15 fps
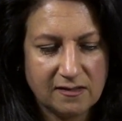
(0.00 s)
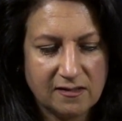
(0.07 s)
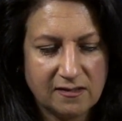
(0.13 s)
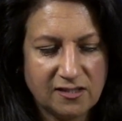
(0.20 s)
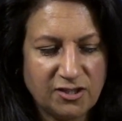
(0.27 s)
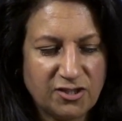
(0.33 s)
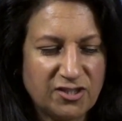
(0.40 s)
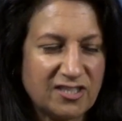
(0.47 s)

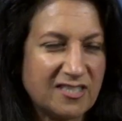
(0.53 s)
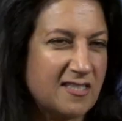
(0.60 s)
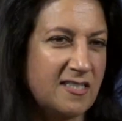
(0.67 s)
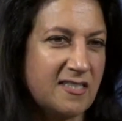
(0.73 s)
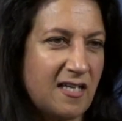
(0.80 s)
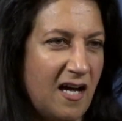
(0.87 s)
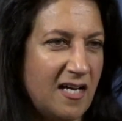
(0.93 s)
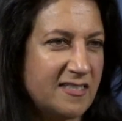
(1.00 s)
Did you just
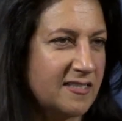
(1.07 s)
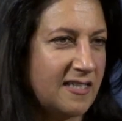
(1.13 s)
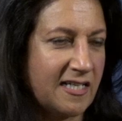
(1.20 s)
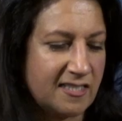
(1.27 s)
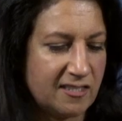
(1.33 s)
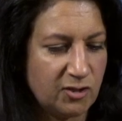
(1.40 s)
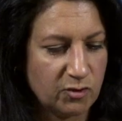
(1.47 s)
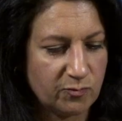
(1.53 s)
decide to
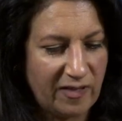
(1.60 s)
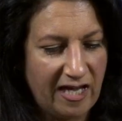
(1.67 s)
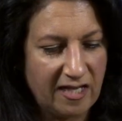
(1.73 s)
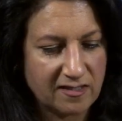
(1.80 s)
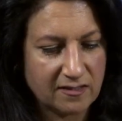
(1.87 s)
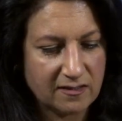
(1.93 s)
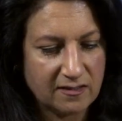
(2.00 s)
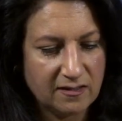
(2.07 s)
get in your
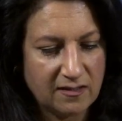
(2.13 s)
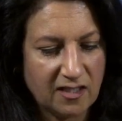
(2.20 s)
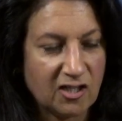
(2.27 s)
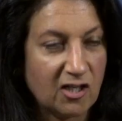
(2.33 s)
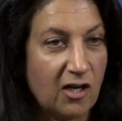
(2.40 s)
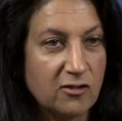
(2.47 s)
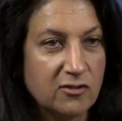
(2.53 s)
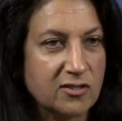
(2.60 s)
bed and
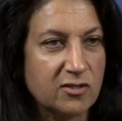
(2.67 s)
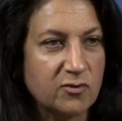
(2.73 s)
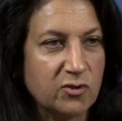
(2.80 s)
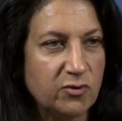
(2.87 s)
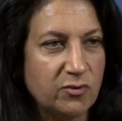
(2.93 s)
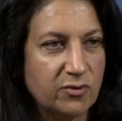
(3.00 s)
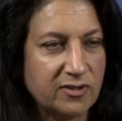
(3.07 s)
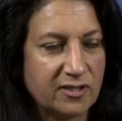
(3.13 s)
close the
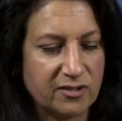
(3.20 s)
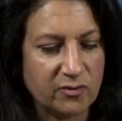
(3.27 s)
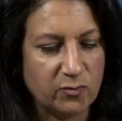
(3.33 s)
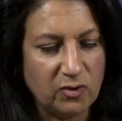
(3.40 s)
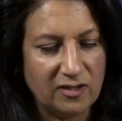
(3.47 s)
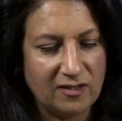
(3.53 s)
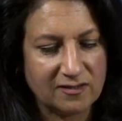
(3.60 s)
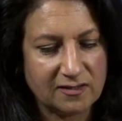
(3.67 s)
door to the
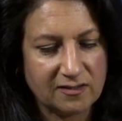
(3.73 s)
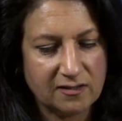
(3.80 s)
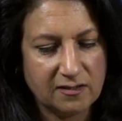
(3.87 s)
world?